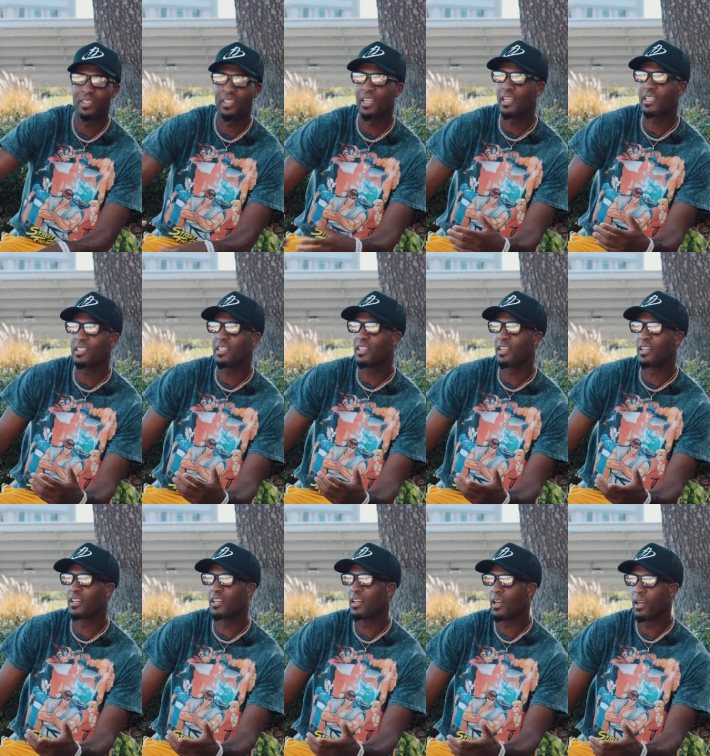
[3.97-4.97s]
It's easy
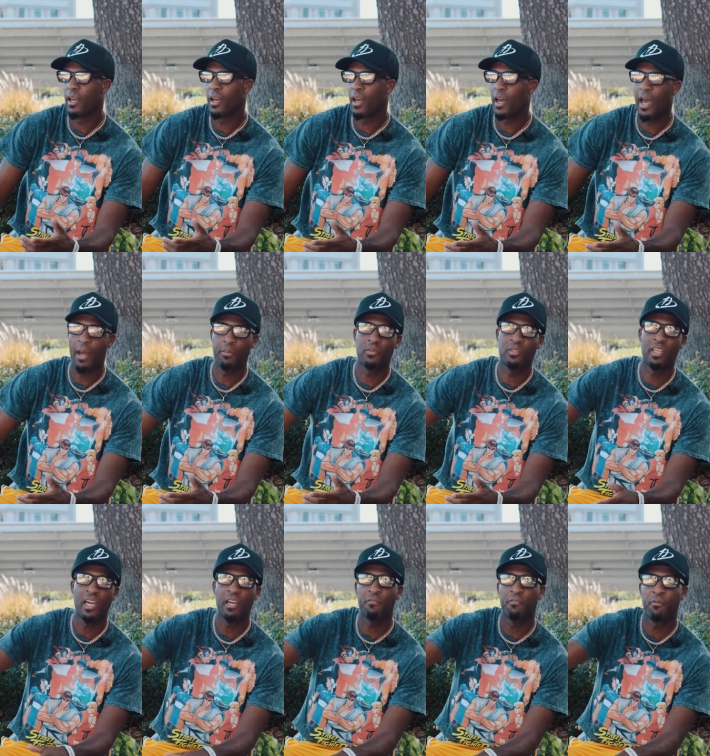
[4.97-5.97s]
to
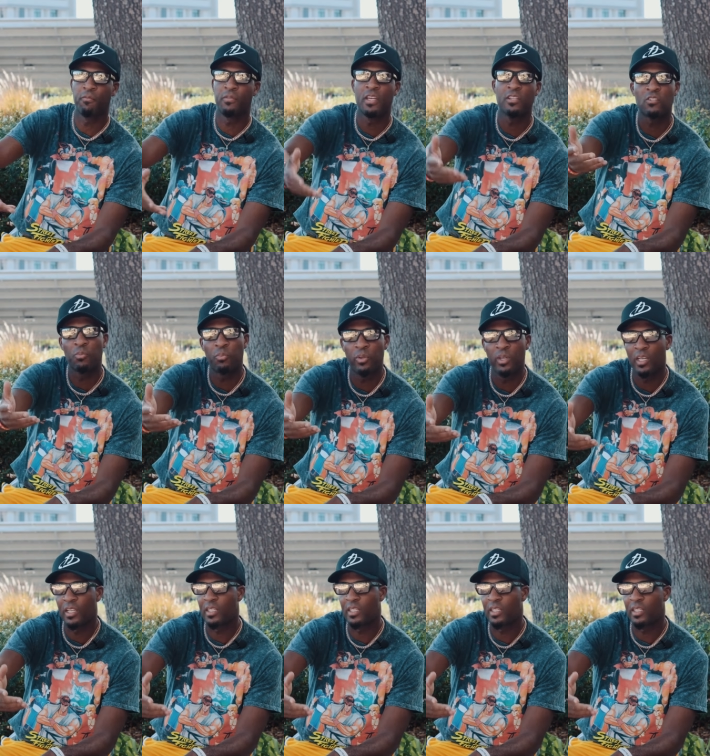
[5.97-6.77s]
abstain from discipline.